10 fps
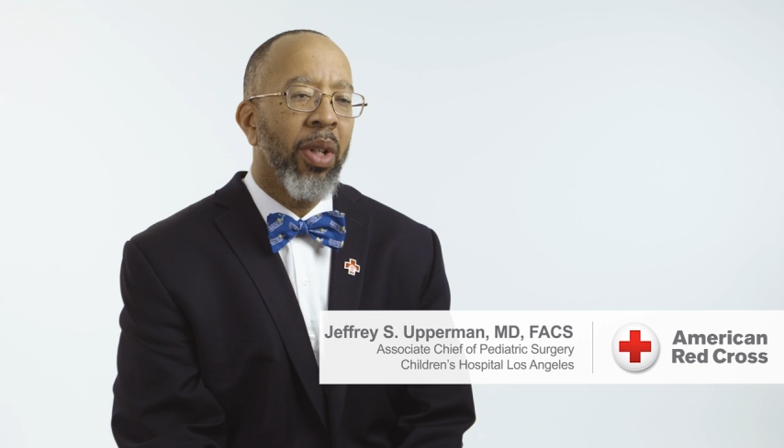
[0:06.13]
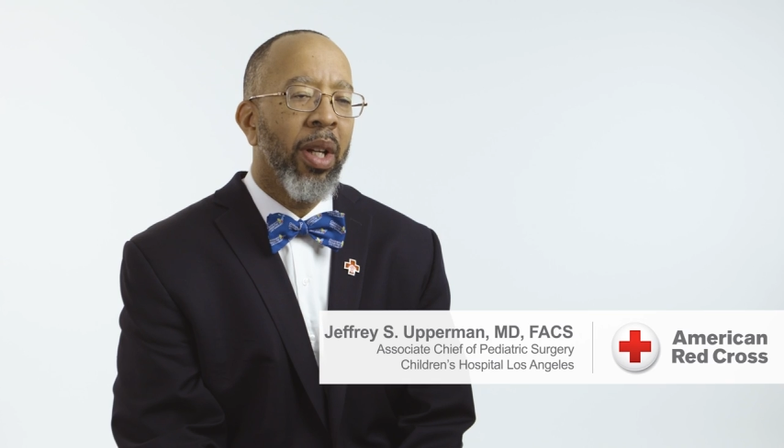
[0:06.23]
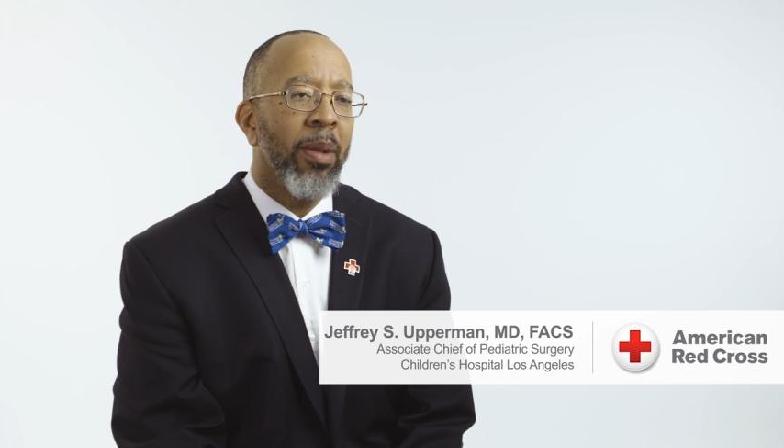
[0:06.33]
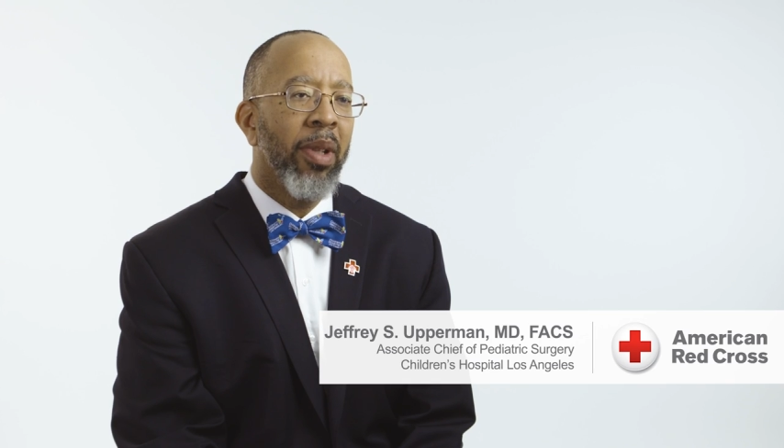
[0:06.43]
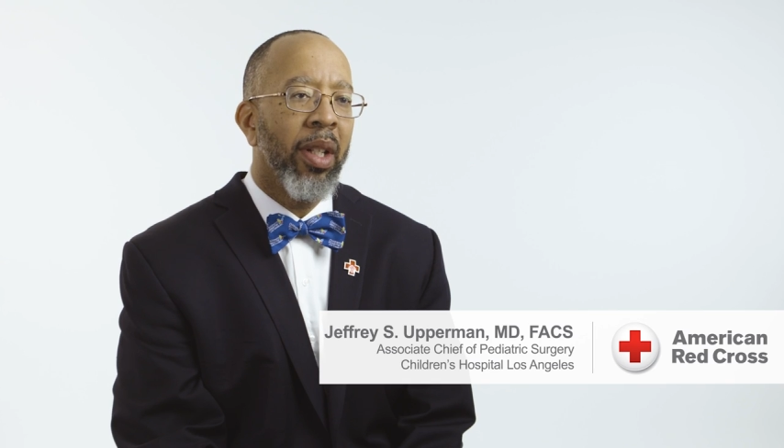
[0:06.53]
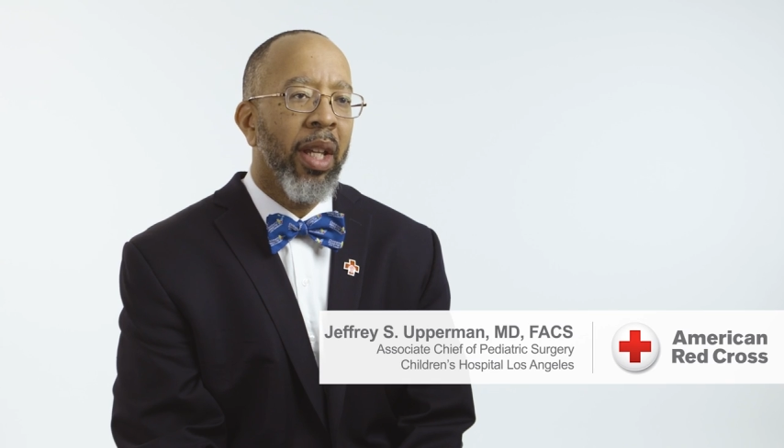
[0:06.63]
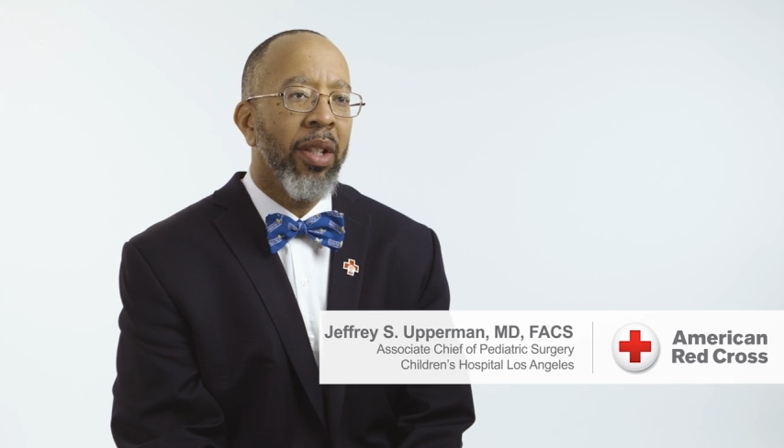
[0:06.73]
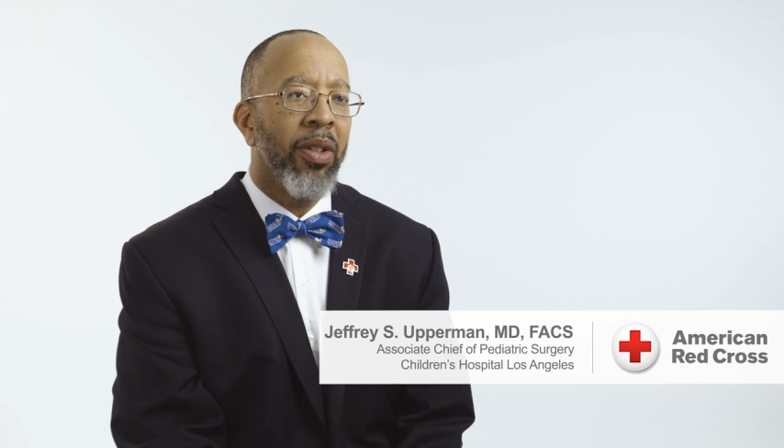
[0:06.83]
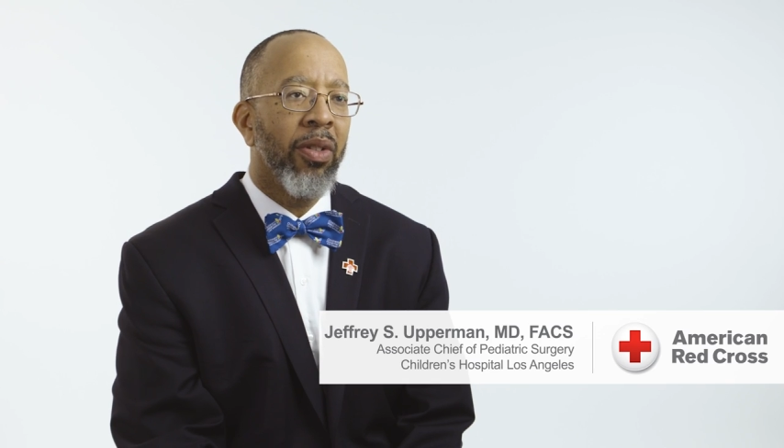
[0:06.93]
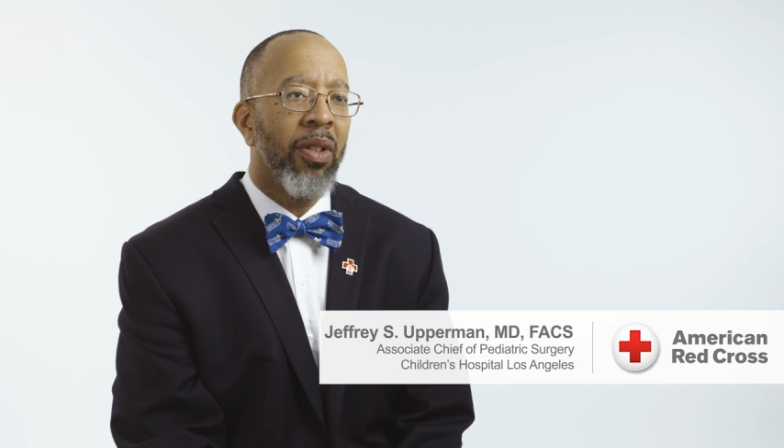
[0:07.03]
who come
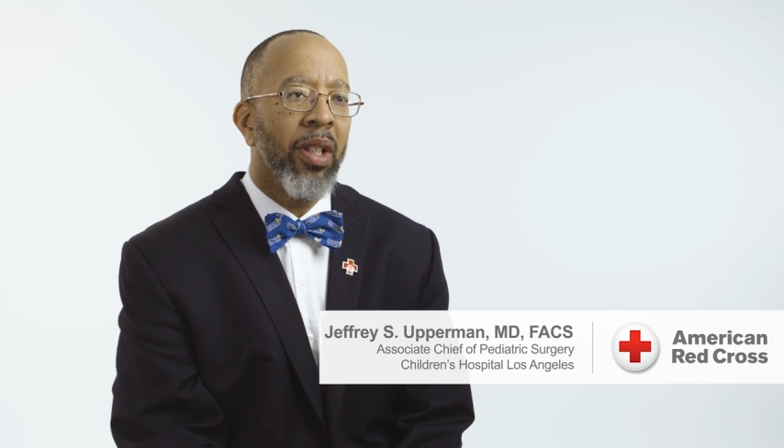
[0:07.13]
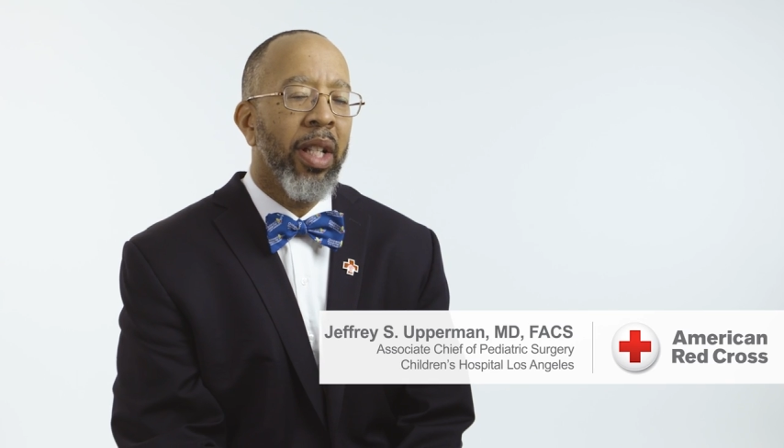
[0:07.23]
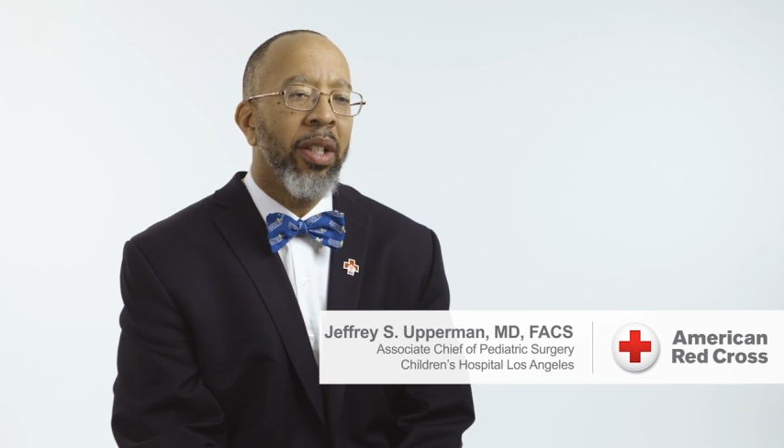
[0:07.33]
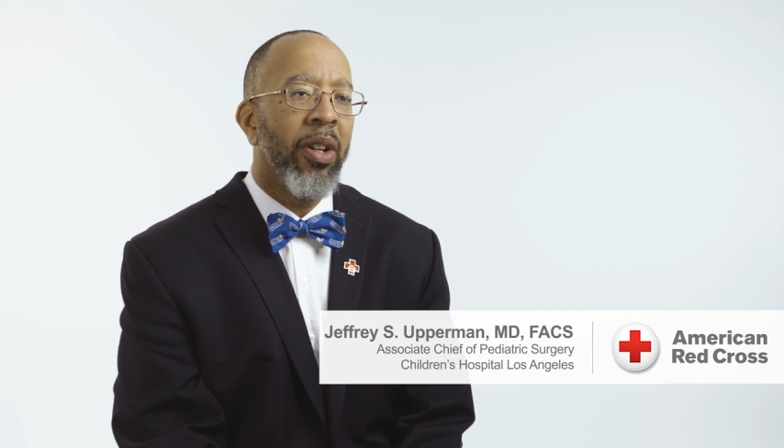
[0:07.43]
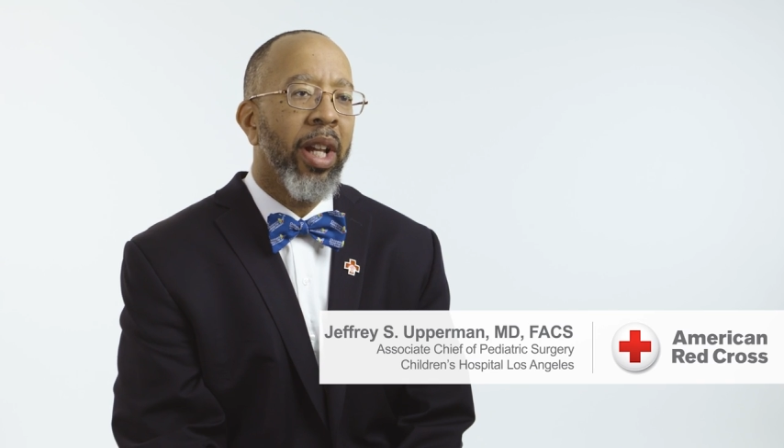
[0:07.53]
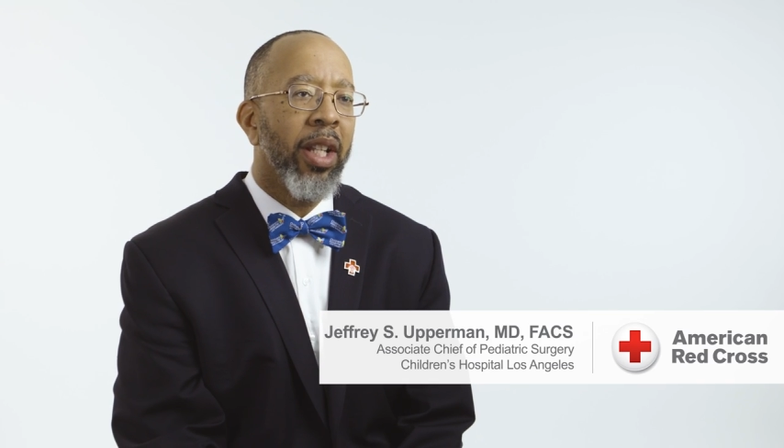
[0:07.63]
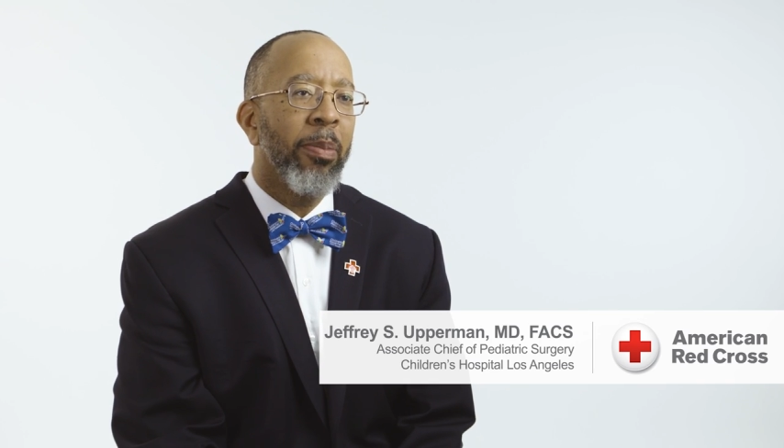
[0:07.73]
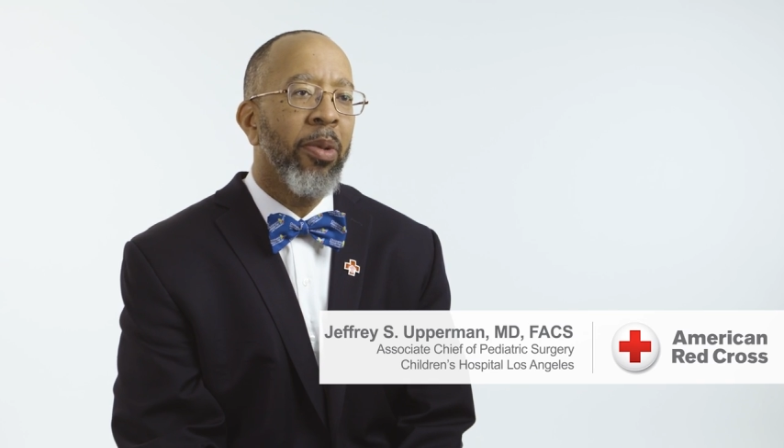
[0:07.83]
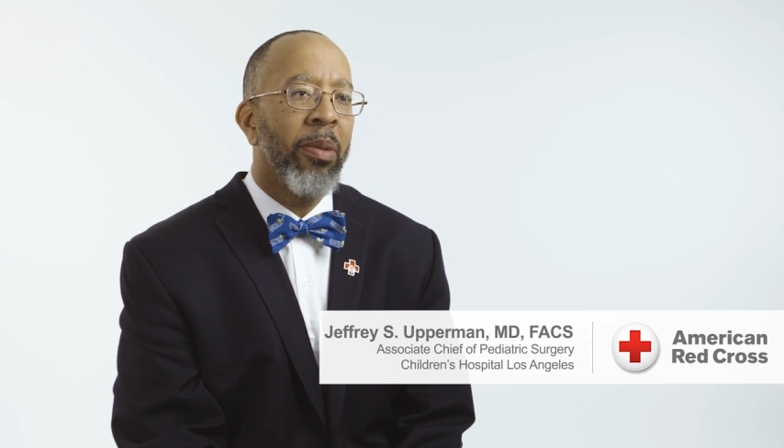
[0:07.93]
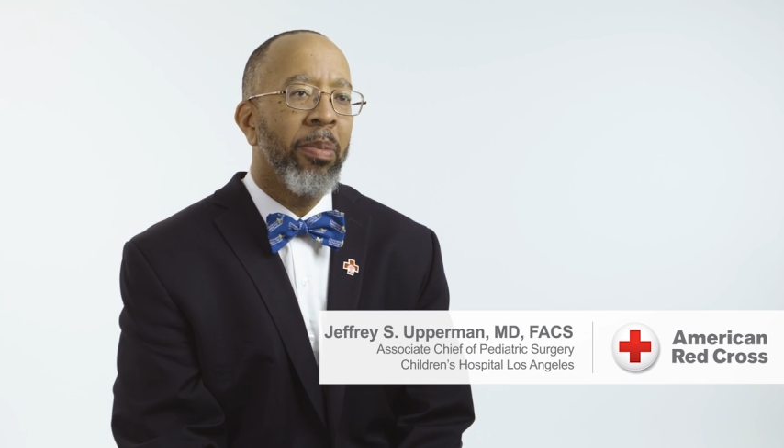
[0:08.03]
together to lend their expert